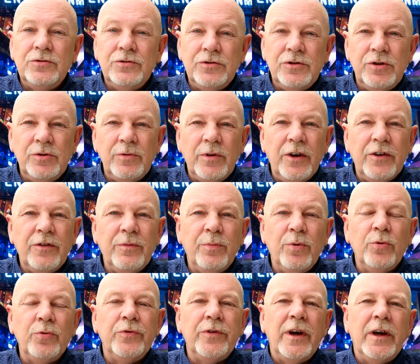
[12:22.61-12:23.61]
2 nice
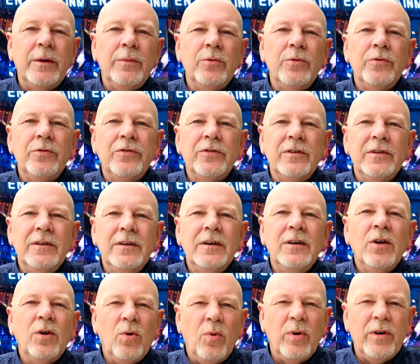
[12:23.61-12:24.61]
pool tables,
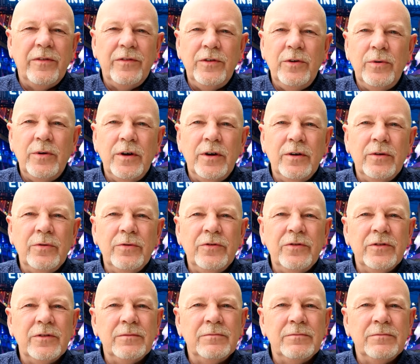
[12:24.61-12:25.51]
quite a few girls.